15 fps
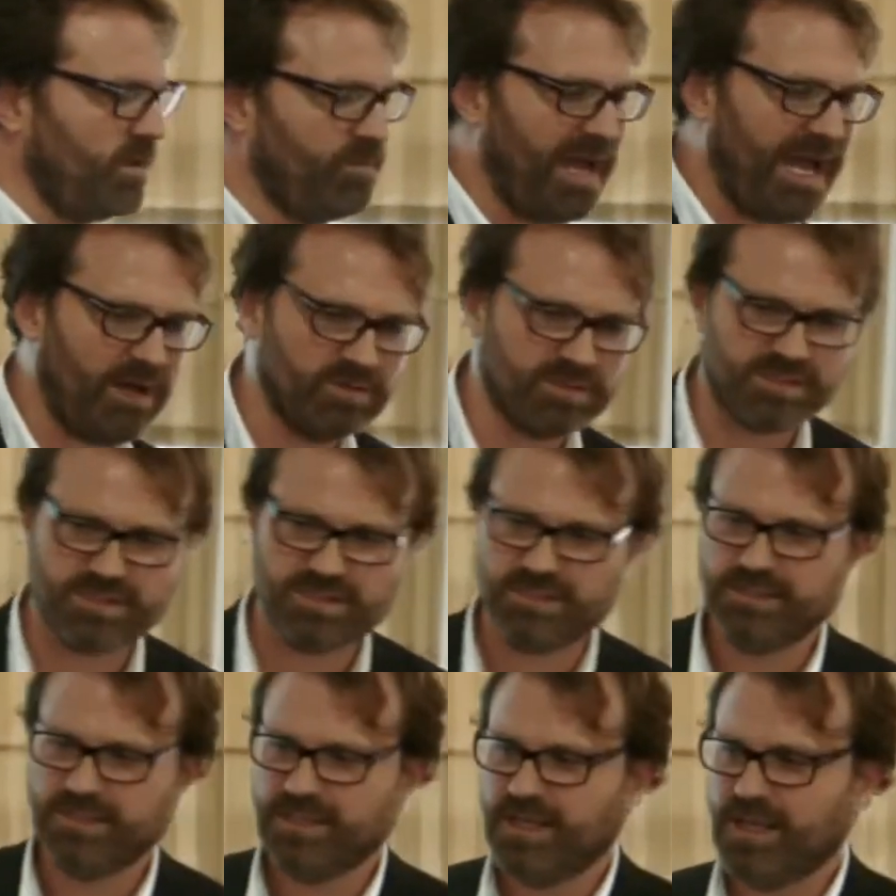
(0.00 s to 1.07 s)
about
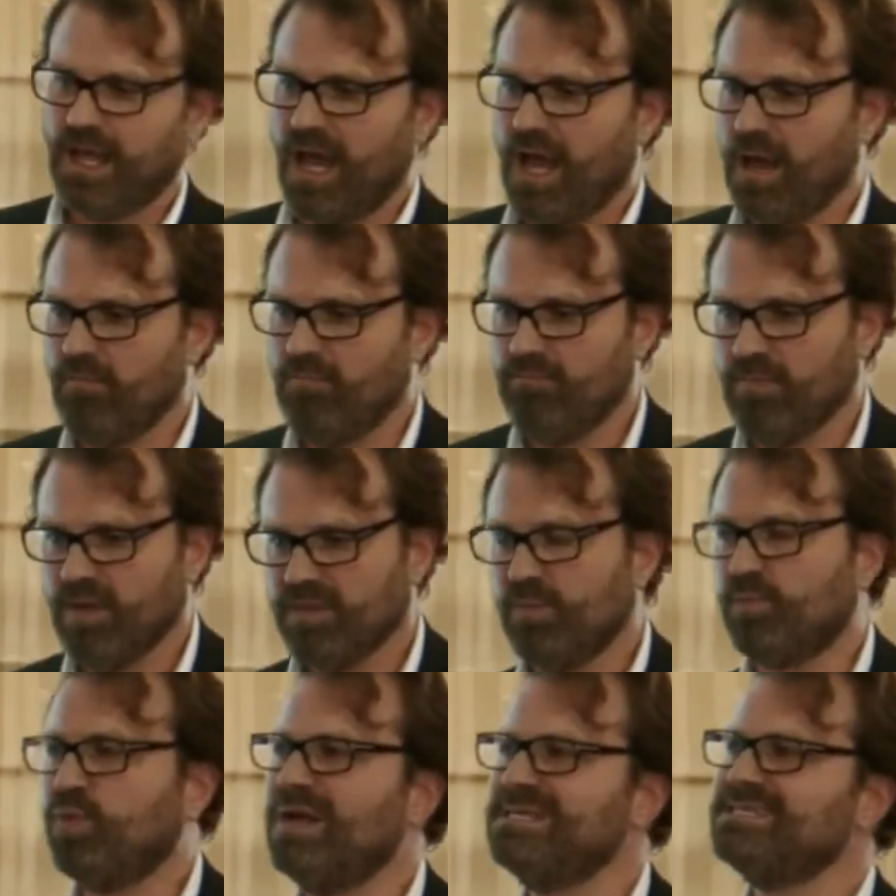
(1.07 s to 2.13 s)
the
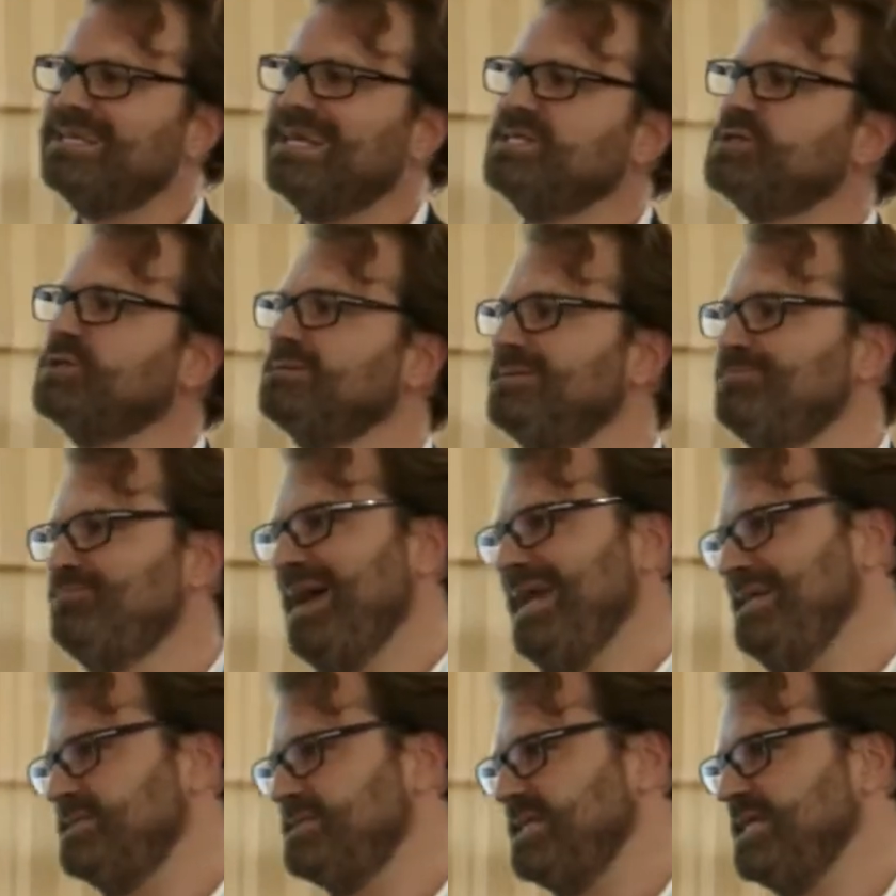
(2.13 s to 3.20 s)
presidential
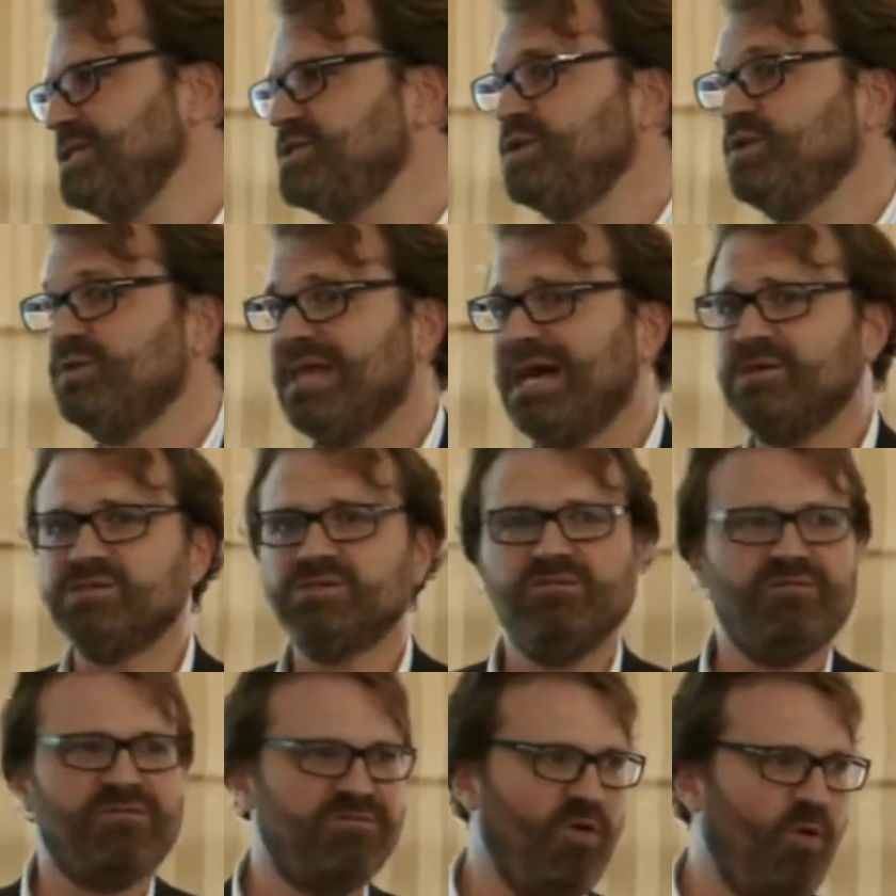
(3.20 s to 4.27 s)
debate in
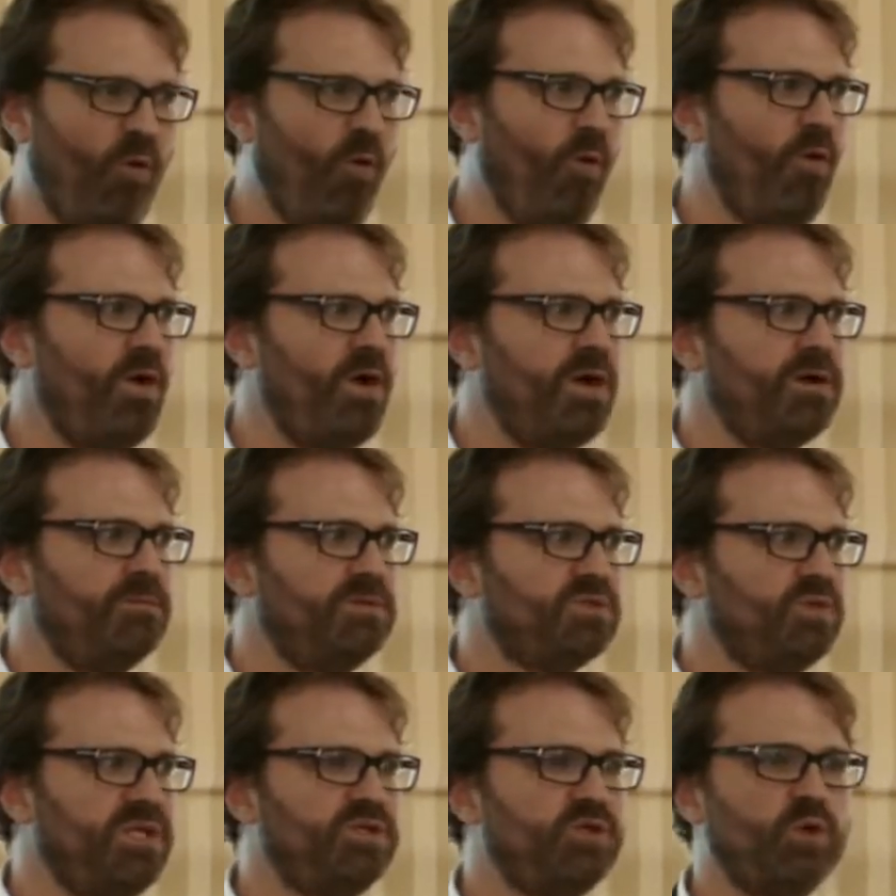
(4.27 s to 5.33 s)
2004
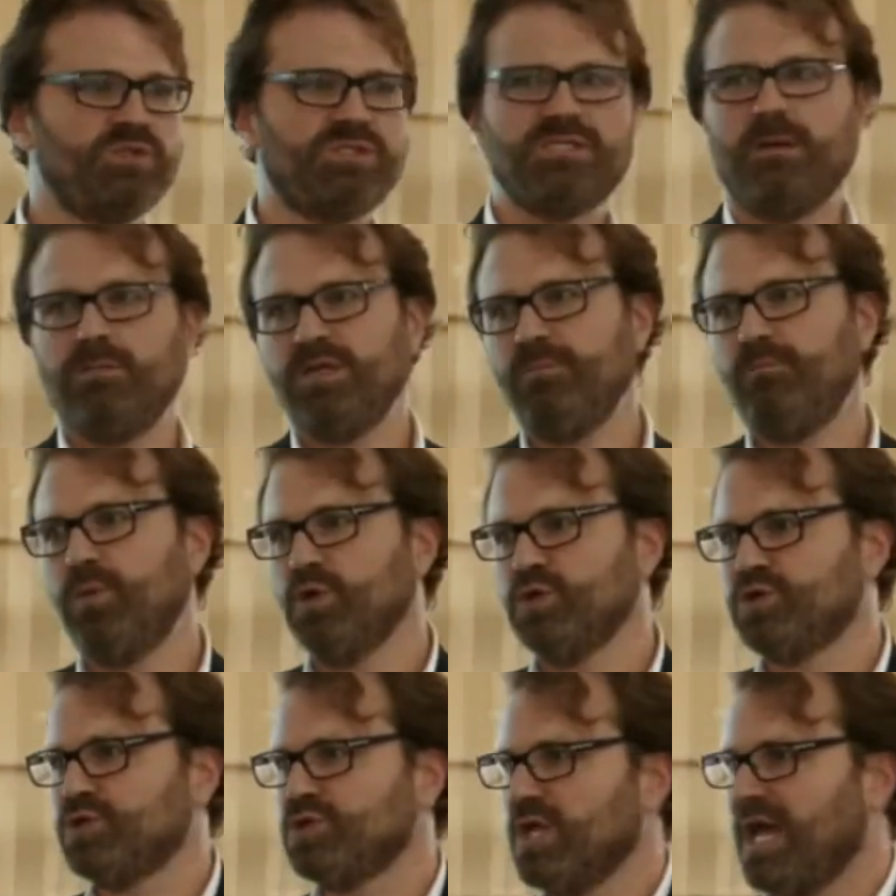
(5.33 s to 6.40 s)
between George W. Bush